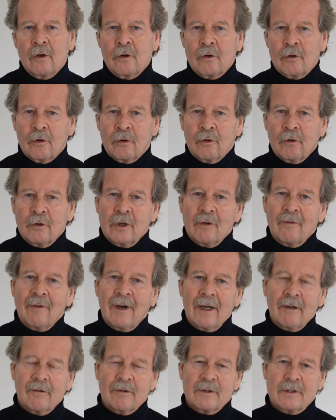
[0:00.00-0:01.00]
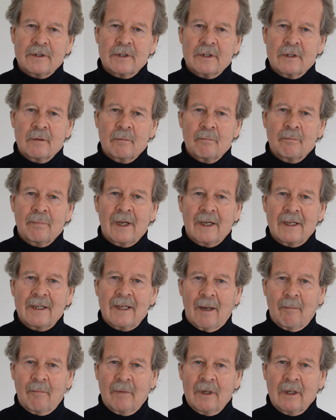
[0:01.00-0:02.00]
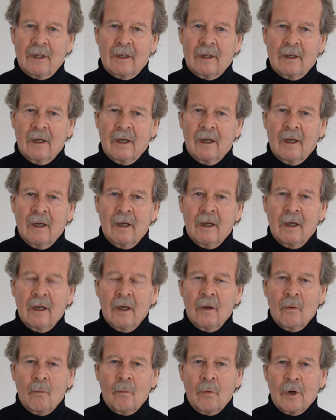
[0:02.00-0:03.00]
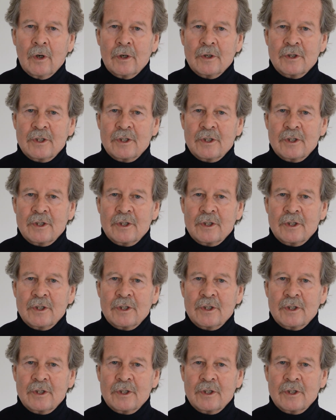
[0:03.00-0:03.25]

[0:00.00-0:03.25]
coronavirus pandemic, where